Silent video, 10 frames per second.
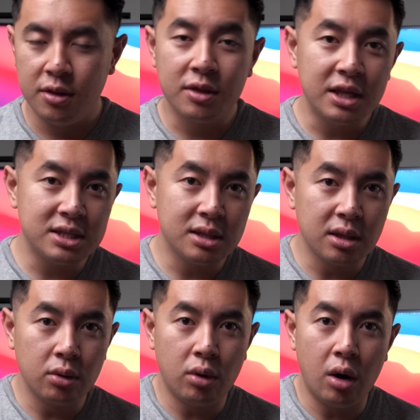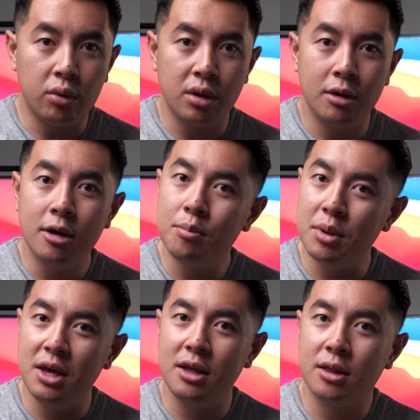this little holder
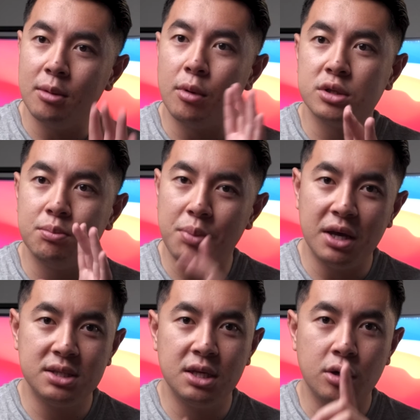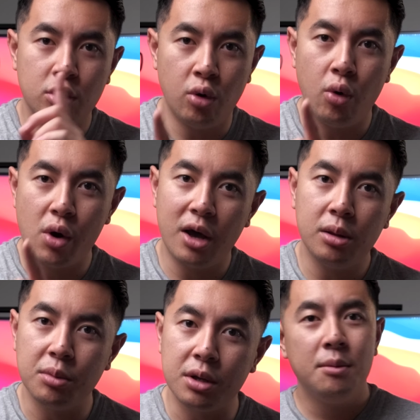being the most basic core
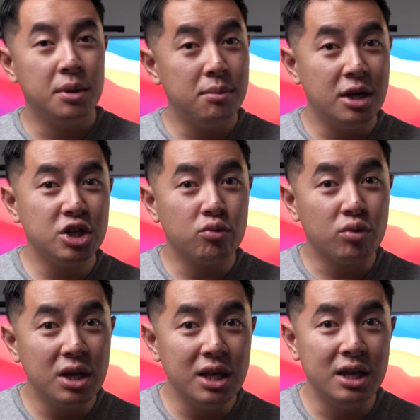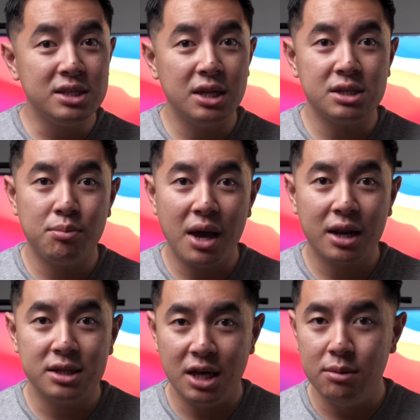element. But the magic really is in its
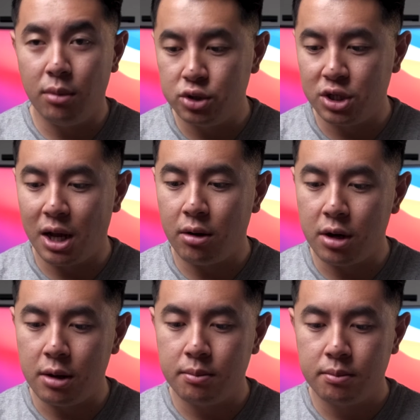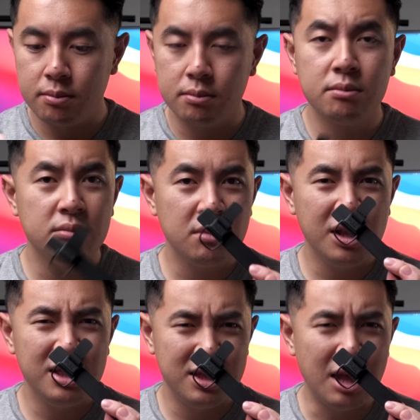magnets and modularity.
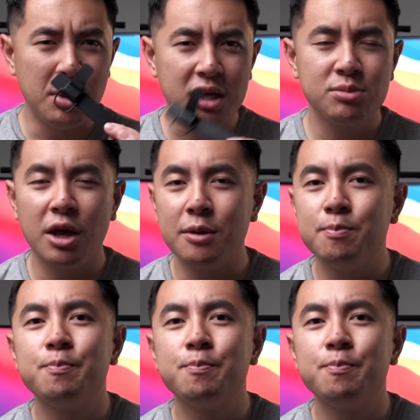Let me explain.